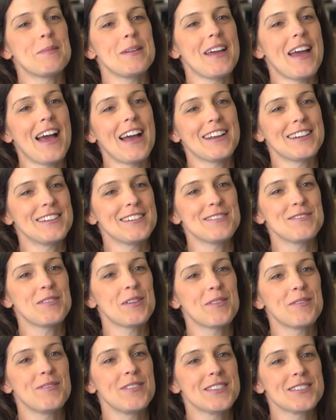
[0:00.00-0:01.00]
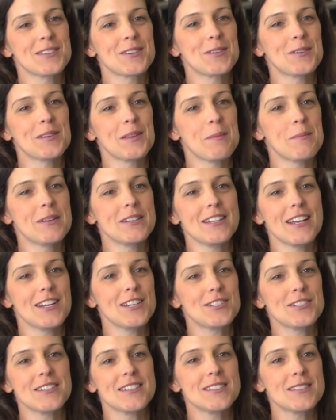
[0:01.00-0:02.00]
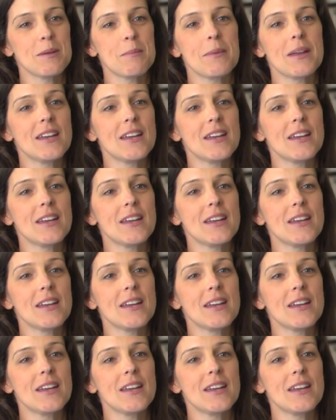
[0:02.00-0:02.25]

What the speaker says: be active with physical limitations.